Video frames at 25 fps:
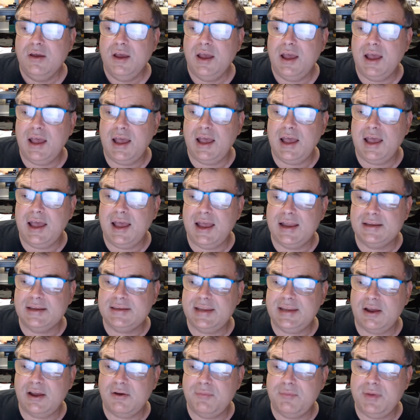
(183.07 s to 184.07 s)

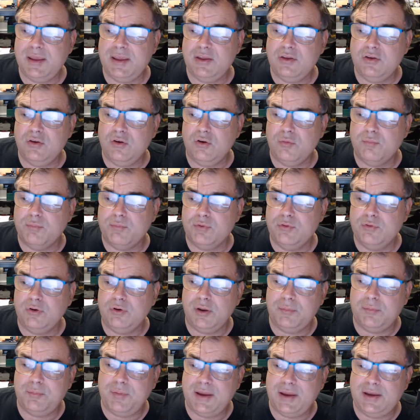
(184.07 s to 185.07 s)
tell me your
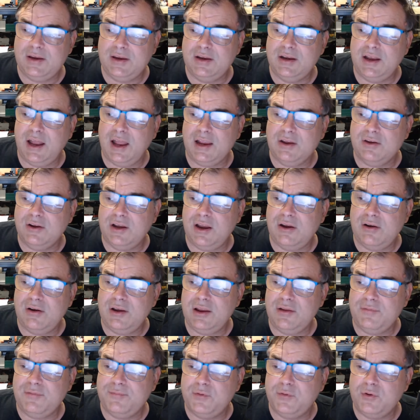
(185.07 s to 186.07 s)
brutal opinion. I could
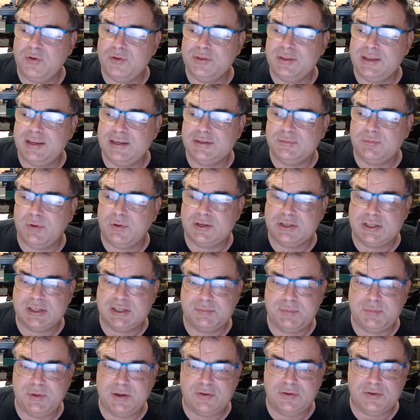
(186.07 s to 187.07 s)
only afford these watches
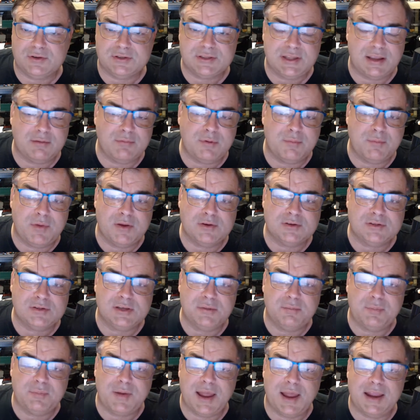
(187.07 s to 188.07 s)
because they were
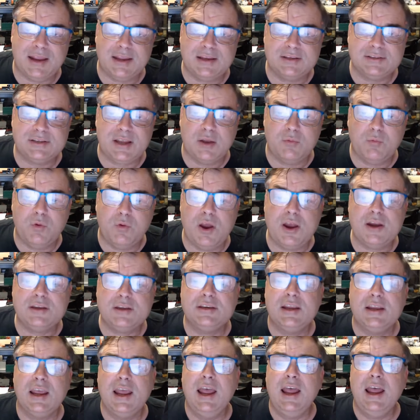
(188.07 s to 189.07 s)
mostly bargains. I
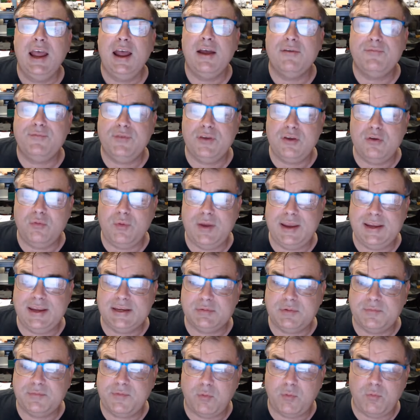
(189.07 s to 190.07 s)
worked a few
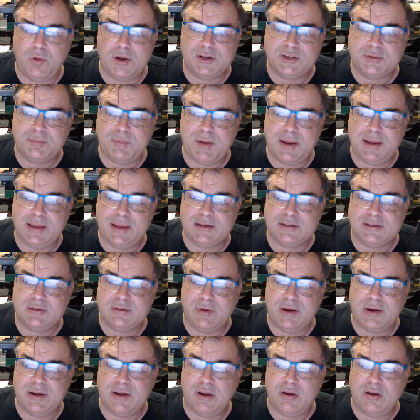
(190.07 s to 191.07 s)
weeks with a watchmaker, so
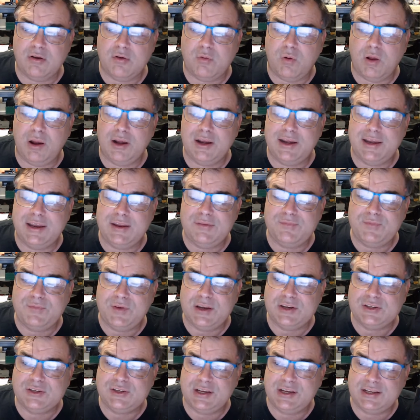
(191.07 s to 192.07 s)
I know quality,
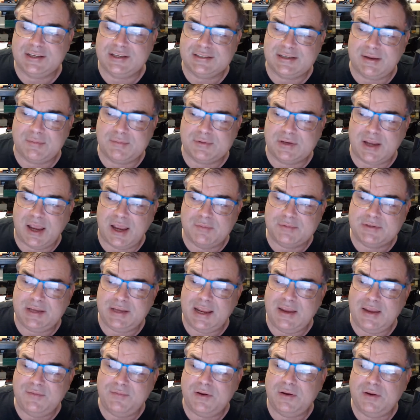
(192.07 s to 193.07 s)
finishing, and sometimes
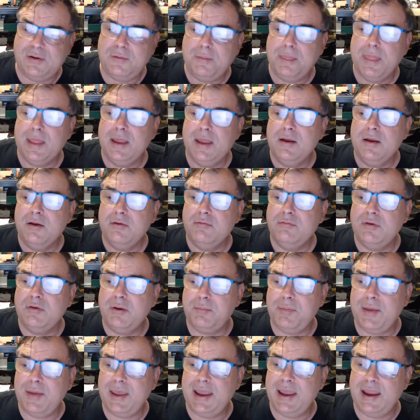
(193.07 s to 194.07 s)
even
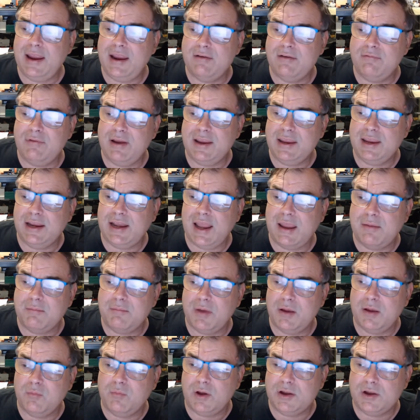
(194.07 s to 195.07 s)
repair and regulate
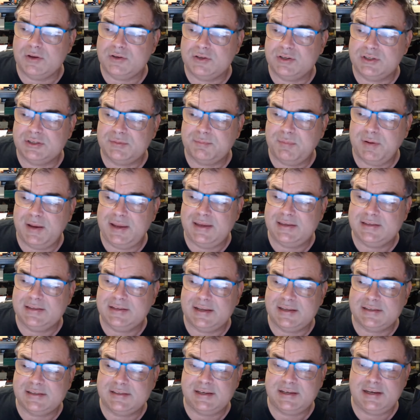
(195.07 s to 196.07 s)
my watches. Please
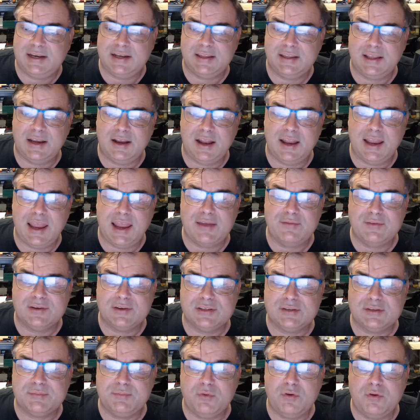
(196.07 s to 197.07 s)
consider that I have a
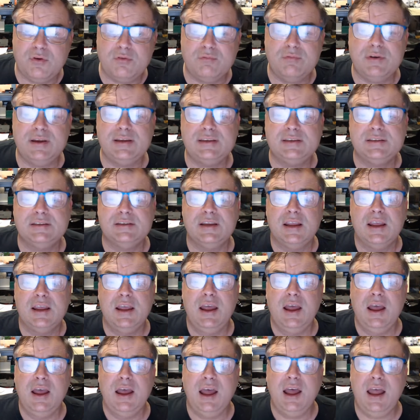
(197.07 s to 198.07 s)
small wrist.
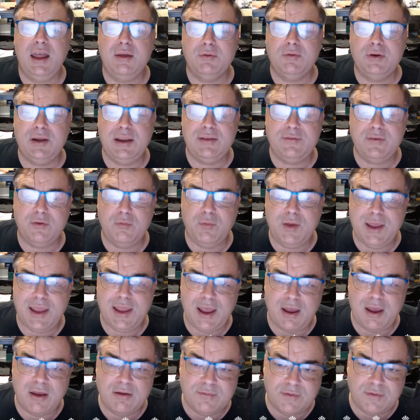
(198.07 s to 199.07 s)
I will never wear
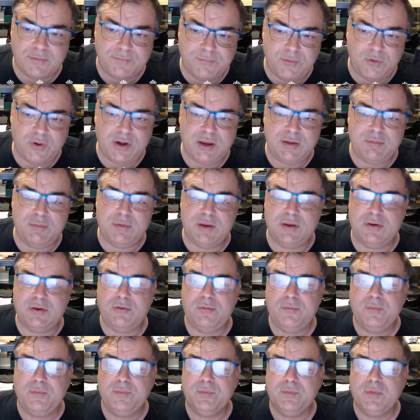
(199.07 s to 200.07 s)
over 40
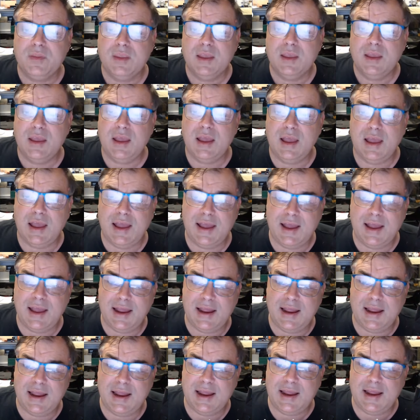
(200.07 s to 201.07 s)
mil.
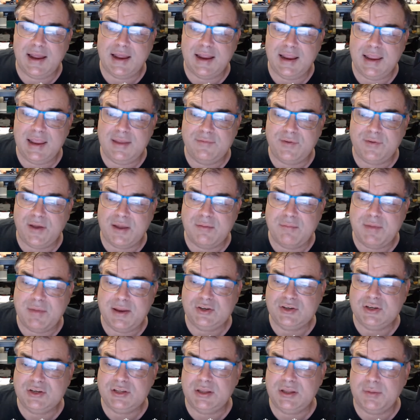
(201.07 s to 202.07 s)
If I
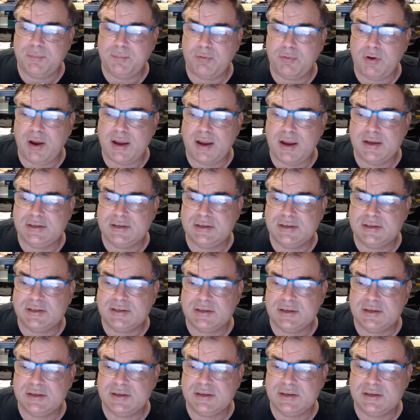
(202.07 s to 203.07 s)
mention the
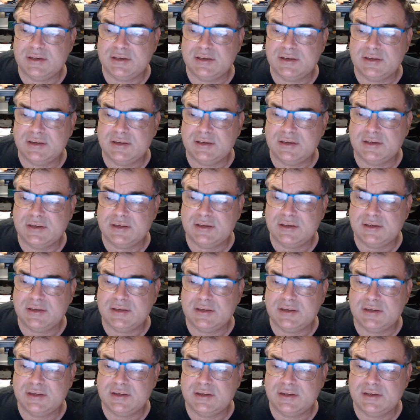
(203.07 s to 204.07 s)
prices, they will
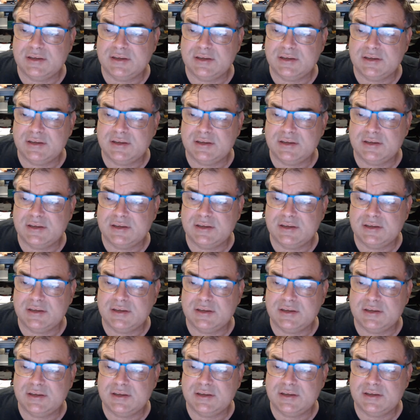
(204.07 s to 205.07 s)
be in Aussie
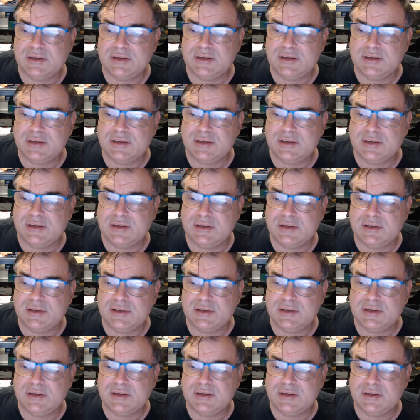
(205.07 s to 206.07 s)
dollars. I watched your
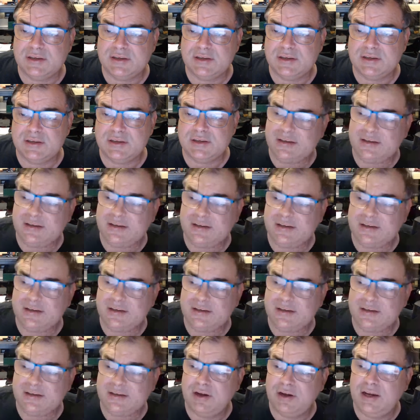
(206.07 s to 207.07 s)
channel for years and
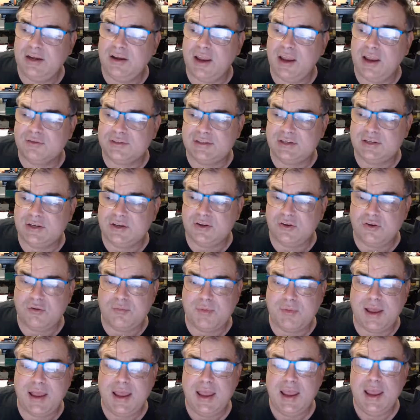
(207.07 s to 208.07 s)
really like your sense of
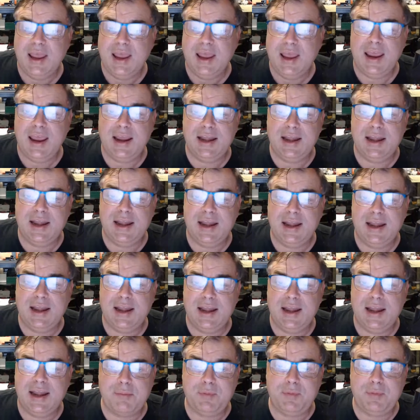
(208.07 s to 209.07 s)
humor and
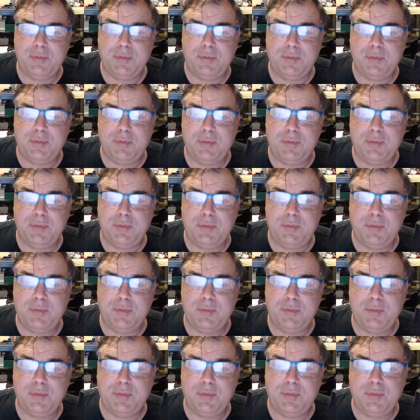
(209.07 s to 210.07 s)
happy to tell people the
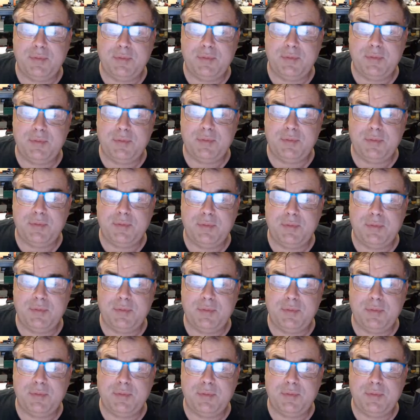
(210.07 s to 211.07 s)
truth, unlike
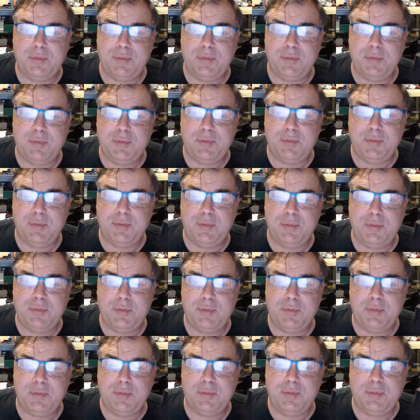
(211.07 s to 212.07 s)
TGV, for
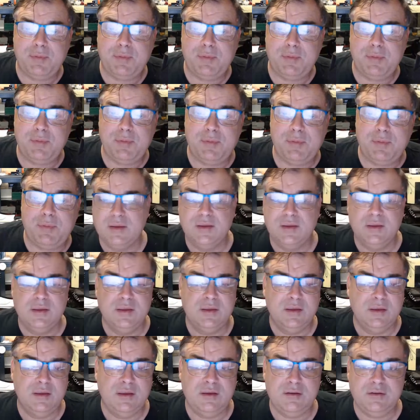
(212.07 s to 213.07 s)
example."
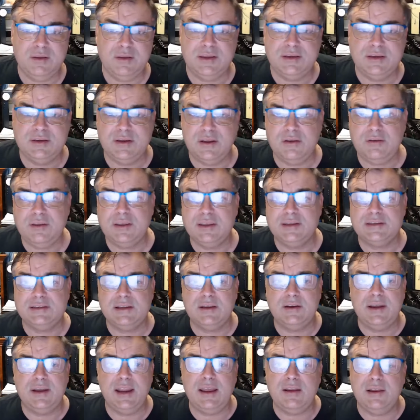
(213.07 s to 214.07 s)
Okie dokie.
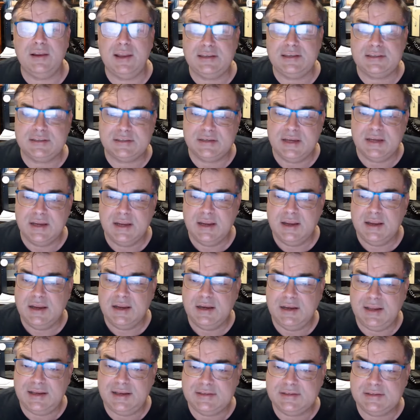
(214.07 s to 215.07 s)
So now let's
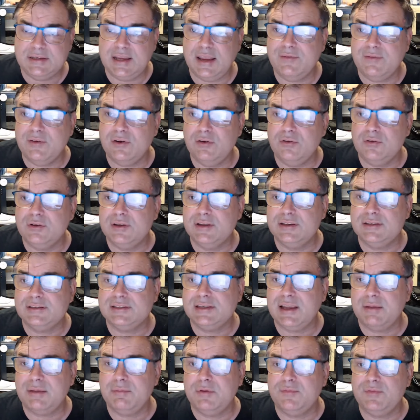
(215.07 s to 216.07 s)
have a look at
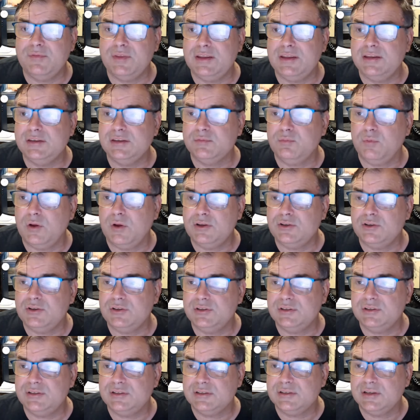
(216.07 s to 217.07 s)
some of these
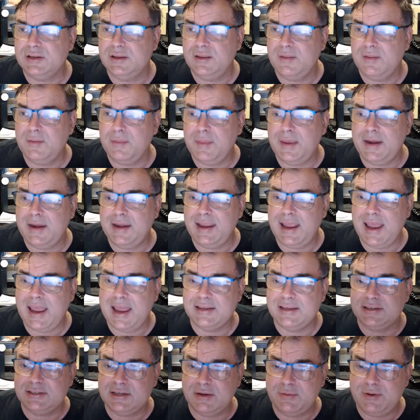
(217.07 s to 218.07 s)
watches that he
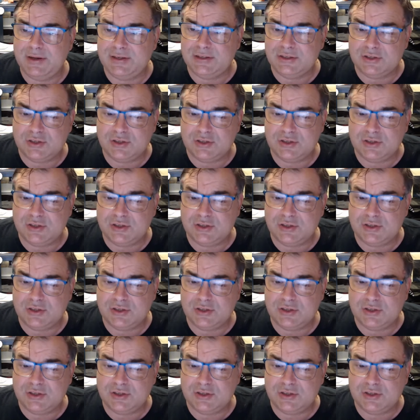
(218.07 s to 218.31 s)
has. So he's a